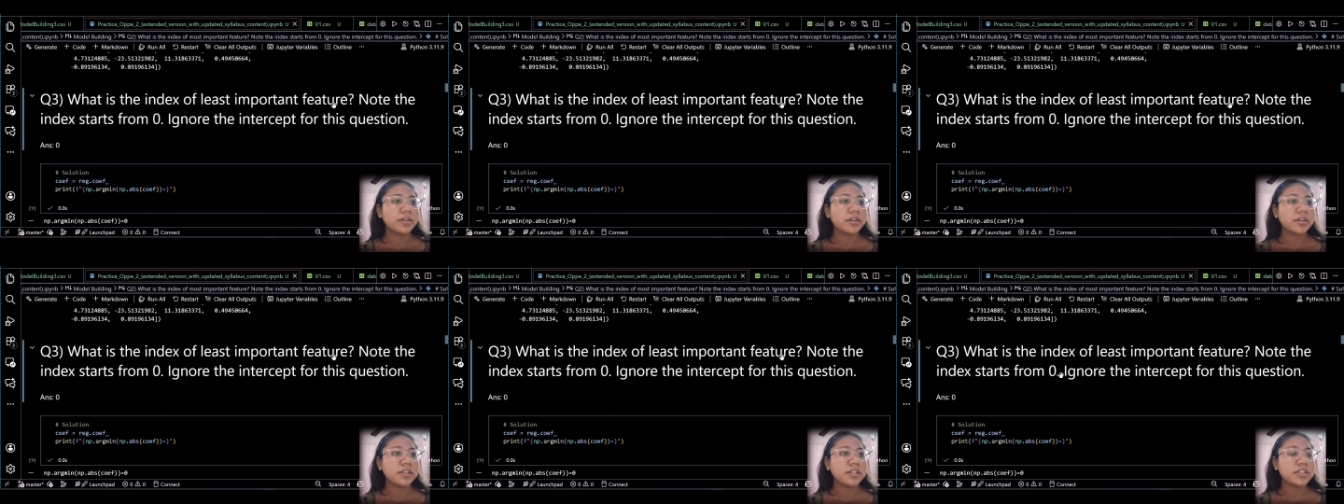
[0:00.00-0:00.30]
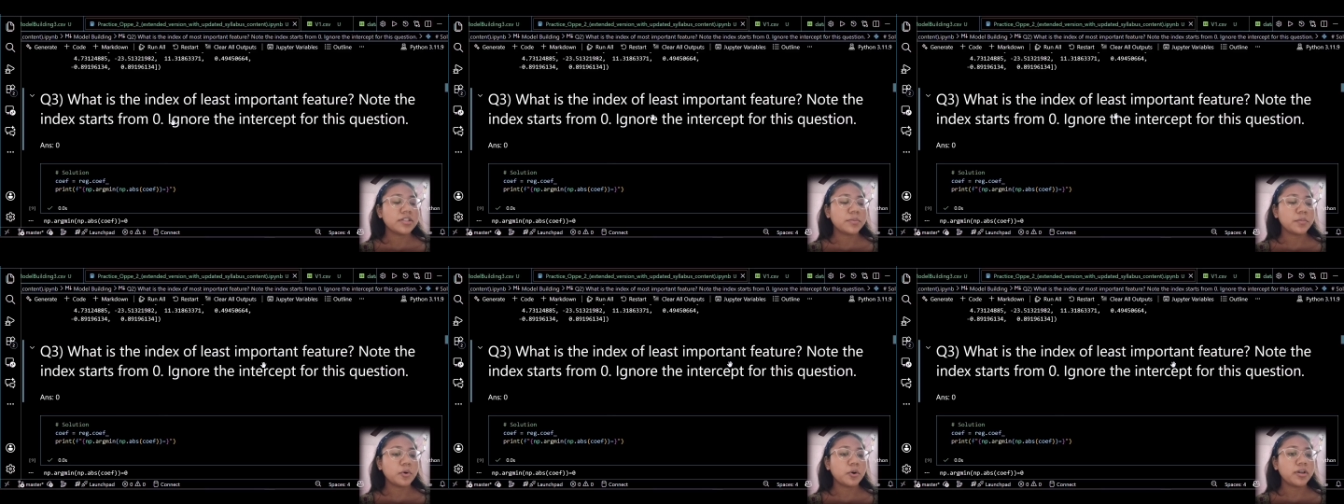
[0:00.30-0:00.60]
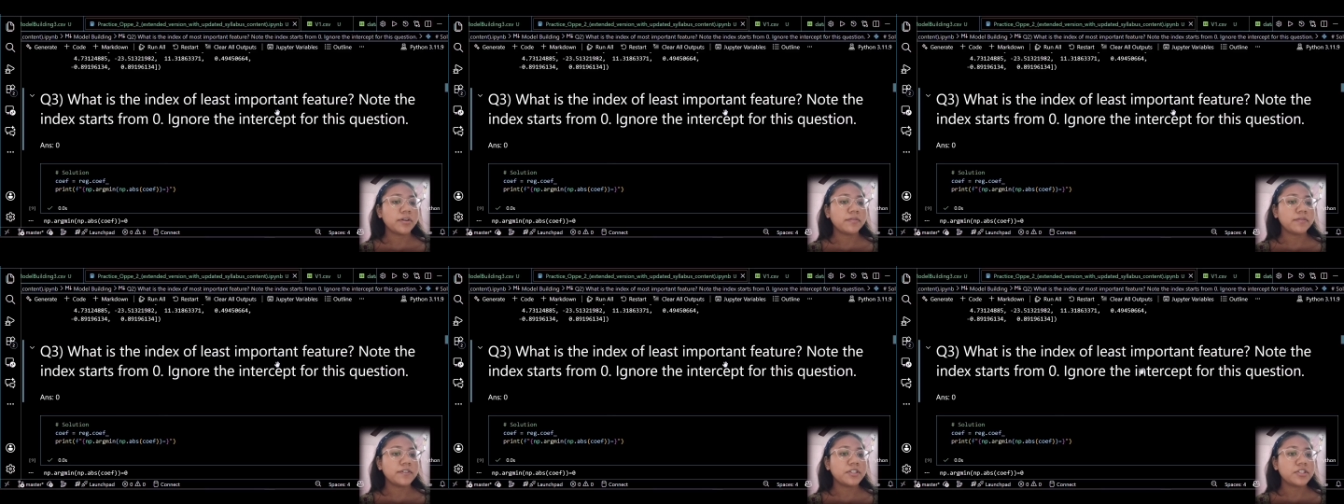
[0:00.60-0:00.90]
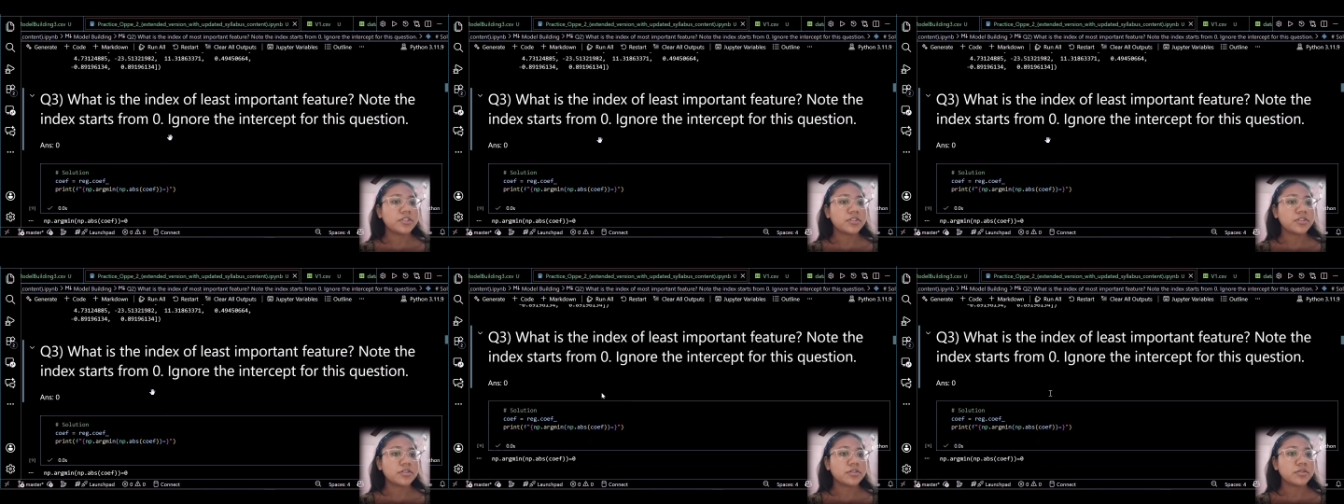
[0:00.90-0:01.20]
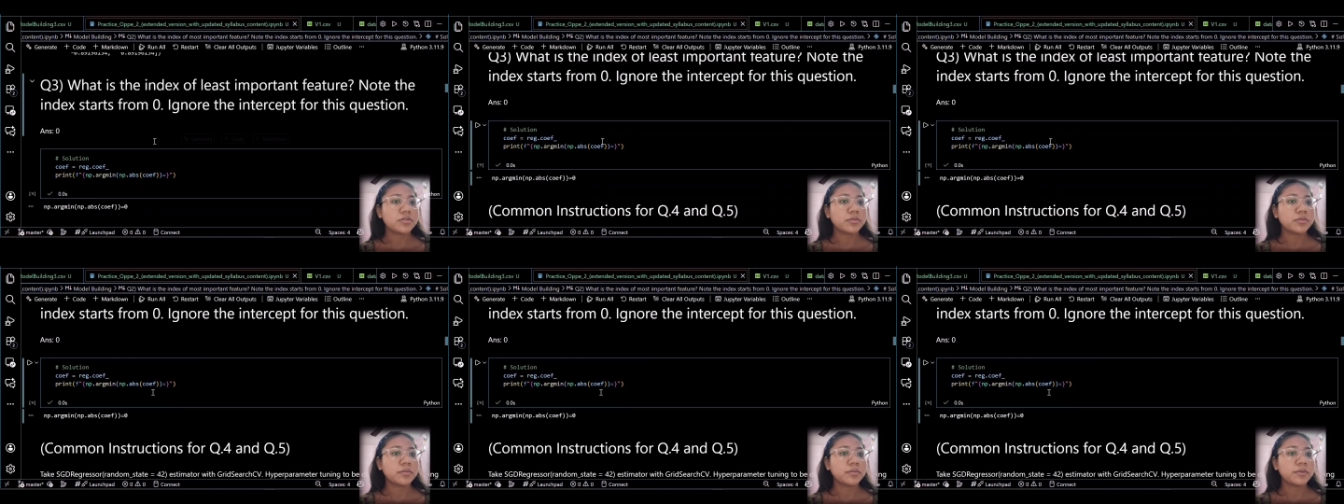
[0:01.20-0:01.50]
Least important feature.
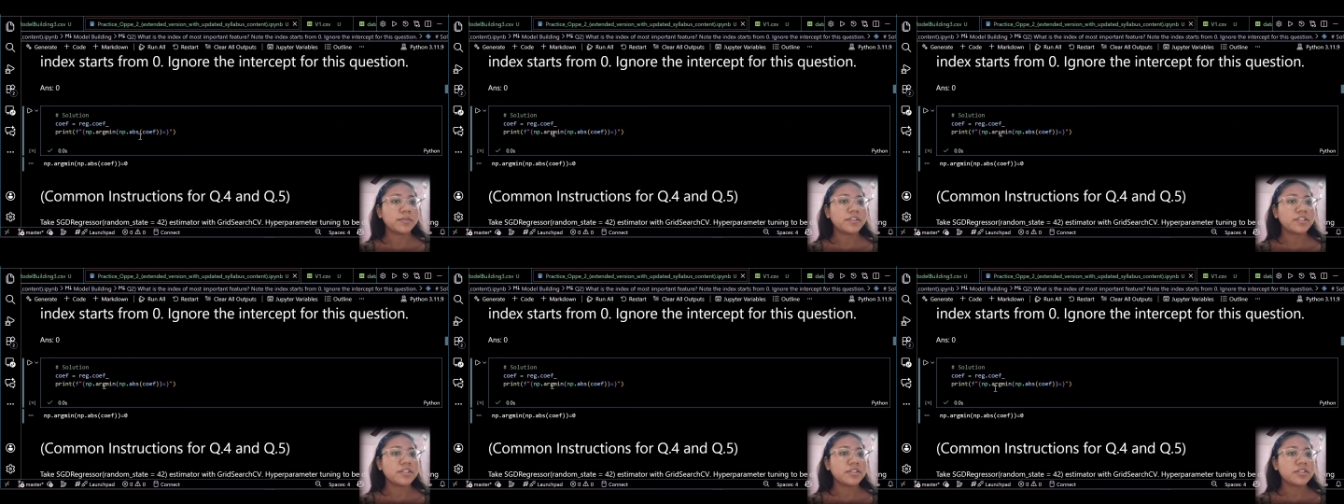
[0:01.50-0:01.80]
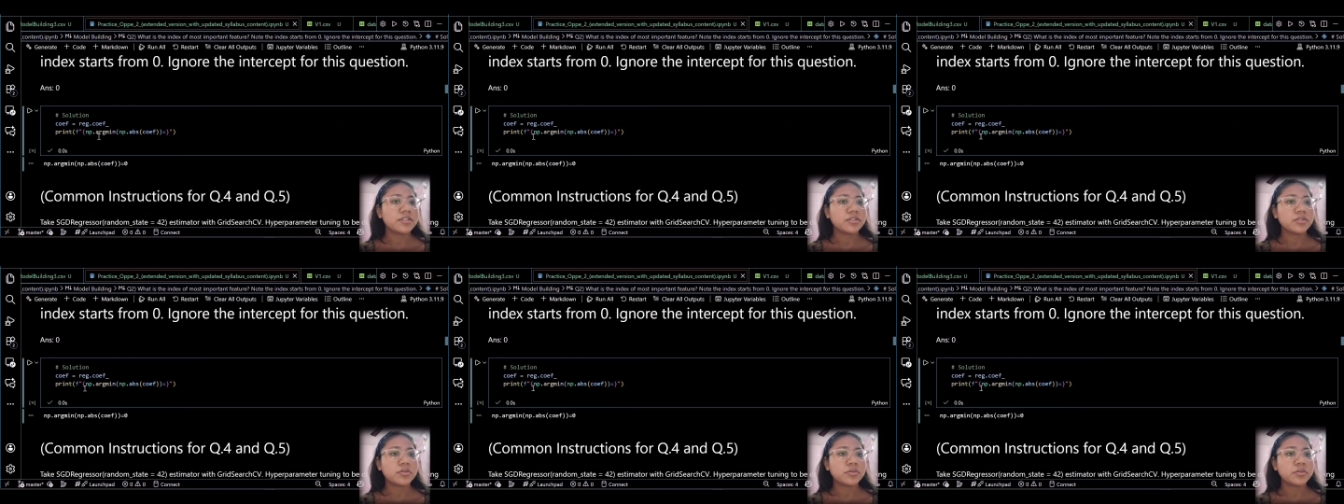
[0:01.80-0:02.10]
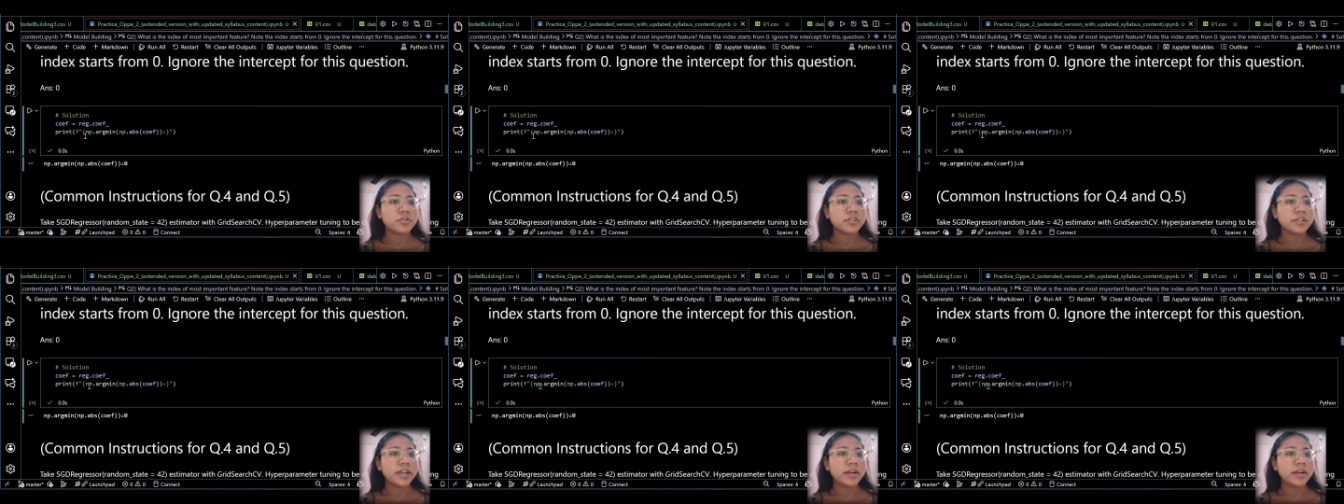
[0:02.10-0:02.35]
So we will just use